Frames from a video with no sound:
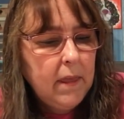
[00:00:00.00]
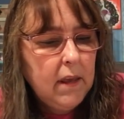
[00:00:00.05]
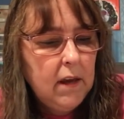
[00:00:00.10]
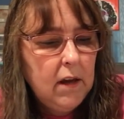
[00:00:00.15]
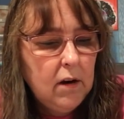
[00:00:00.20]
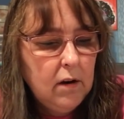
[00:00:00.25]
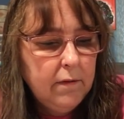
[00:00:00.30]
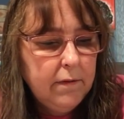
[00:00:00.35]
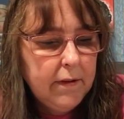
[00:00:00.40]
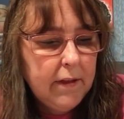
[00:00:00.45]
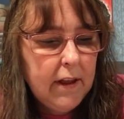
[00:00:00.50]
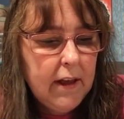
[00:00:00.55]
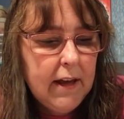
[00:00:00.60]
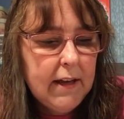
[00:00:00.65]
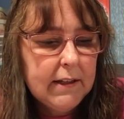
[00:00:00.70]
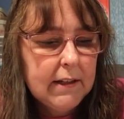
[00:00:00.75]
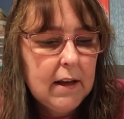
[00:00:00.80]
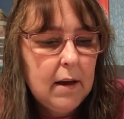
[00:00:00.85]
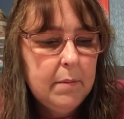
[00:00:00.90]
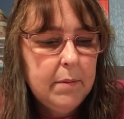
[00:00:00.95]
you know, for the
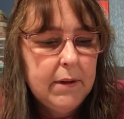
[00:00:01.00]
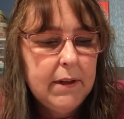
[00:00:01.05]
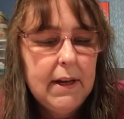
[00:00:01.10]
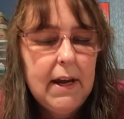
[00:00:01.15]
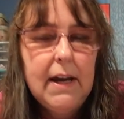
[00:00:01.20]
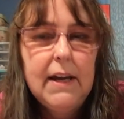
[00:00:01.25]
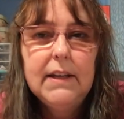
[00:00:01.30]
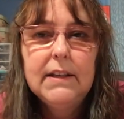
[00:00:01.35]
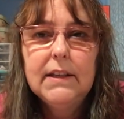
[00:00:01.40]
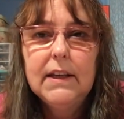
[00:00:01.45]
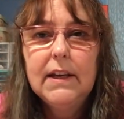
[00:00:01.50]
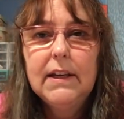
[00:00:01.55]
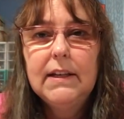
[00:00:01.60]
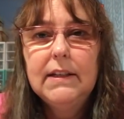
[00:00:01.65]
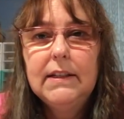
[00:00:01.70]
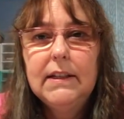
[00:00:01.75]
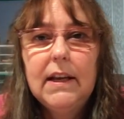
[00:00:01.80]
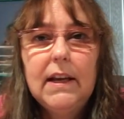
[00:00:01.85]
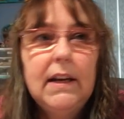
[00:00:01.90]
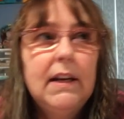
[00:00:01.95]
last couple days, like I
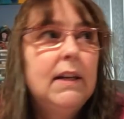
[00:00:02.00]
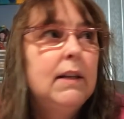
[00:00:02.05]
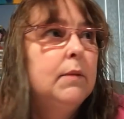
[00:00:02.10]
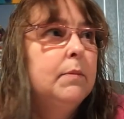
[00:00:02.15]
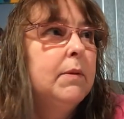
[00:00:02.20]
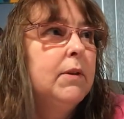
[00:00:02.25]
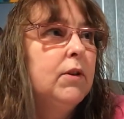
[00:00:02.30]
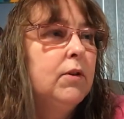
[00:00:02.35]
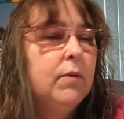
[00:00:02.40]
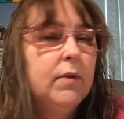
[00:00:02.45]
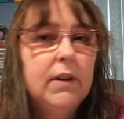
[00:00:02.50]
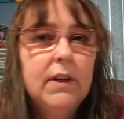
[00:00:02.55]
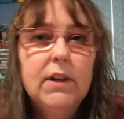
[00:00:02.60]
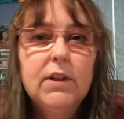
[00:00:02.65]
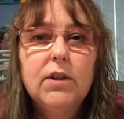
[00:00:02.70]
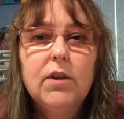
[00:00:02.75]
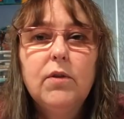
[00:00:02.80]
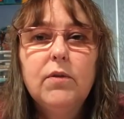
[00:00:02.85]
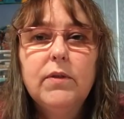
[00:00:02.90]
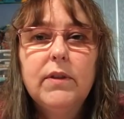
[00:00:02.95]
said, he's been doing
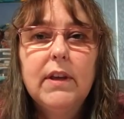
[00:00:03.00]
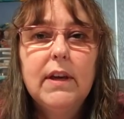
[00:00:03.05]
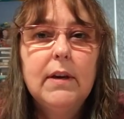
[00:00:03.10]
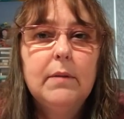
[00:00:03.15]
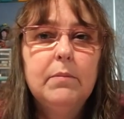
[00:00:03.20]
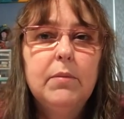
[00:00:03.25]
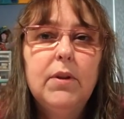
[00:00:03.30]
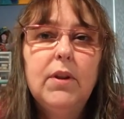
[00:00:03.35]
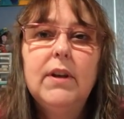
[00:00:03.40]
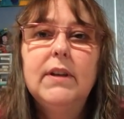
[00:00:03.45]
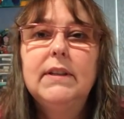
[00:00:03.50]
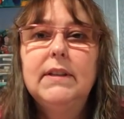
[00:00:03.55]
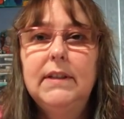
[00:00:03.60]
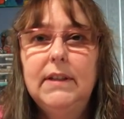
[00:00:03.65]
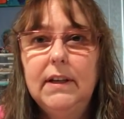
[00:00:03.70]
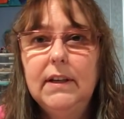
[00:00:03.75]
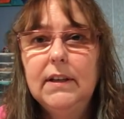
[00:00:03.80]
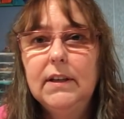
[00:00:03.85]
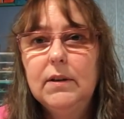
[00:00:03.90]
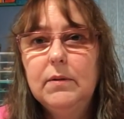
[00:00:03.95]
his own thing plus
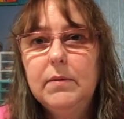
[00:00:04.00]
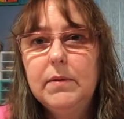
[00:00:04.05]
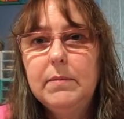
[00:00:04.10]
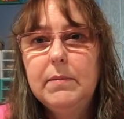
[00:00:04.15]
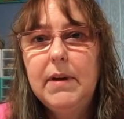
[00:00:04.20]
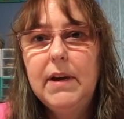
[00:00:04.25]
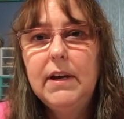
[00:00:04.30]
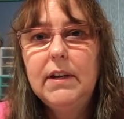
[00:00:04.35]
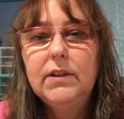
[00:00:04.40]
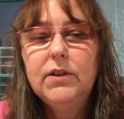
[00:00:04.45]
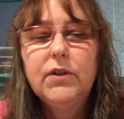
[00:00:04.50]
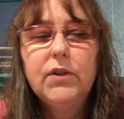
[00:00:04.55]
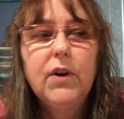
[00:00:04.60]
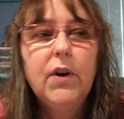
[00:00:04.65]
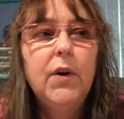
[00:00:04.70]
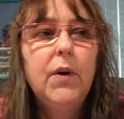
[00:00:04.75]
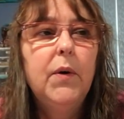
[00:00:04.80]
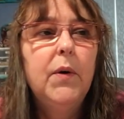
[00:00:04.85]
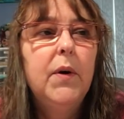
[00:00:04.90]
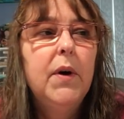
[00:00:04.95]
dealing with me.
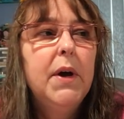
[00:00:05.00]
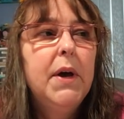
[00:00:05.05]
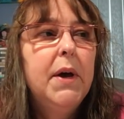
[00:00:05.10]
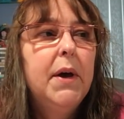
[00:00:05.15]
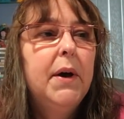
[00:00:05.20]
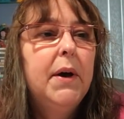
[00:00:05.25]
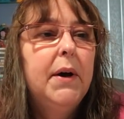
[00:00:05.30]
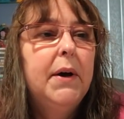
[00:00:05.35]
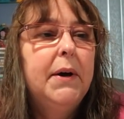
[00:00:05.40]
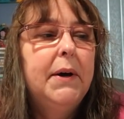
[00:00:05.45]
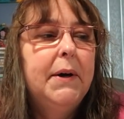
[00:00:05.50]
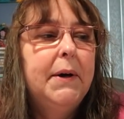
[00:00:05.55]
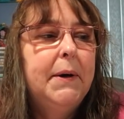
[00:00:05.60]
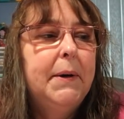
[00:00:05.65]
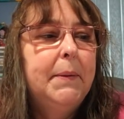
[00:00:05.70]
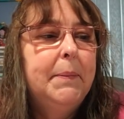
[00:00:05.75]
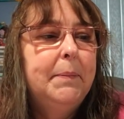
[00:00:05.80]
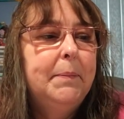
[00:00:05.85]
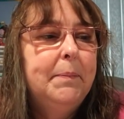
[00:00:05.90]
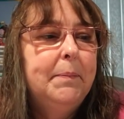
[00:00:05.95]
So,
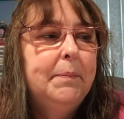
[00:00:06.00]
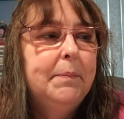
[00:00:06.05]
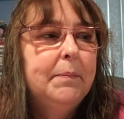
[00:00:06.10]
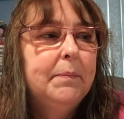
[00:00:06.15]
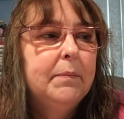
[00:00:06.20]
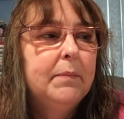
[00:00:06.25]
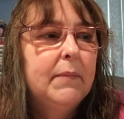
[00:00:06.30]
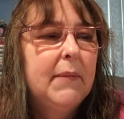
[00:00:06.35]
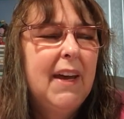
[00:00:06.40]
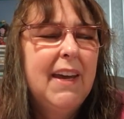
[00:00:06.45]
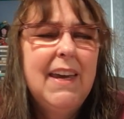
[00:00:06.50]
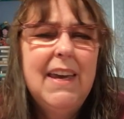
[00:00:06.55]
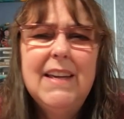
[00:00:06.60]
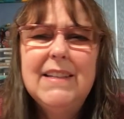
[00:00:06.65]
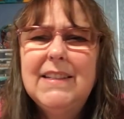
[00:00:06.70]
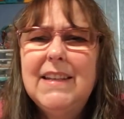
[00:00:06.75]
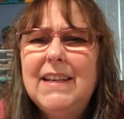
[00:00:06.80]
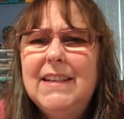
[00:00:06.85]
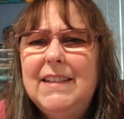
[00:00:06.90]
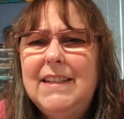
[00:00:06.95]
um, I
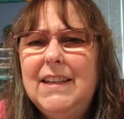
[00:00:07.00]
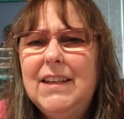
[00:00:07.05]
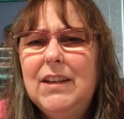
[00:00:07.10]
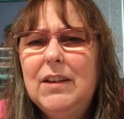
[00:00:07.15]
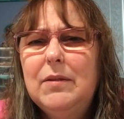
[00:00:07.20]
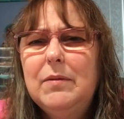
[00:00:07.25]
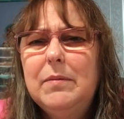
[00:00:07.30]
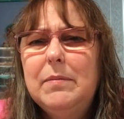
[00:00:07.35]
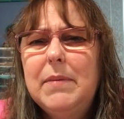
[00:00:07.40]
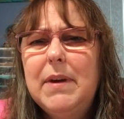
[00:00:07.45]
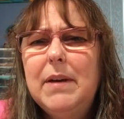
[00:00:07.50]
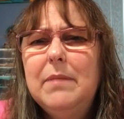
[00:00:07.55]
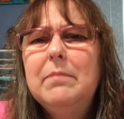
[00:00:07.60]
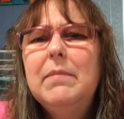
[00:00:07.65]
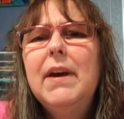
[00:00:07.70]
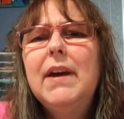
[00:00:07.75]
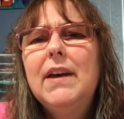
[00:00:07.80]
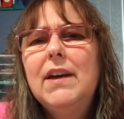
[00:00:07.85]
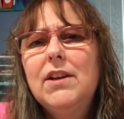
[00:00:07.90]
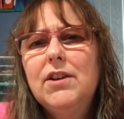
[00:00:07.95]
can't say dealing with me,
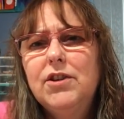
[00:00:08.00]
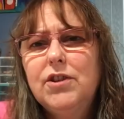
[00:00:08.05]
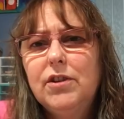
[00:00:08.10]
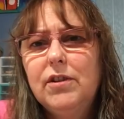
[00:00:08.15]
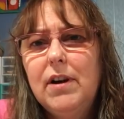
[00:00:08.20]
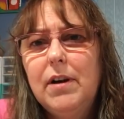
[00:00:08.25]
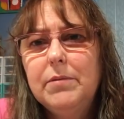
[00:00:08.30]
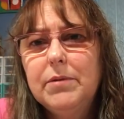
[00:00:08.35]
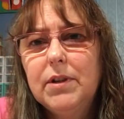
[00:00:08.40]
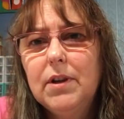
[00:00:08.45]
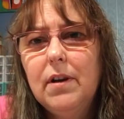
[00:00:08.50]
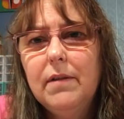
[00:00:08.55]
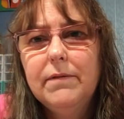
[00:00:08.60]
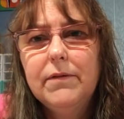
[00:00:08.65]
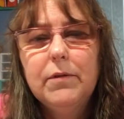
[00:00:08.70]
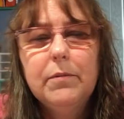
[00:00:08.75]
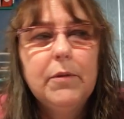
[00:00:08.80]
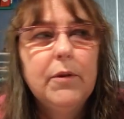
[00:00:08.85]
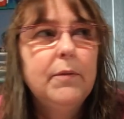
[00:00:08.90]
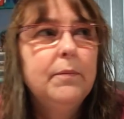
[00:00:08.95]
making sure I was
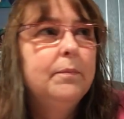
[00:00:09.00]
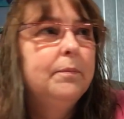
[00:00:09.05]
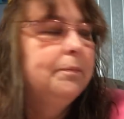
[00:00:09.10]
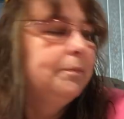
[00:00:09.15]
comfortable.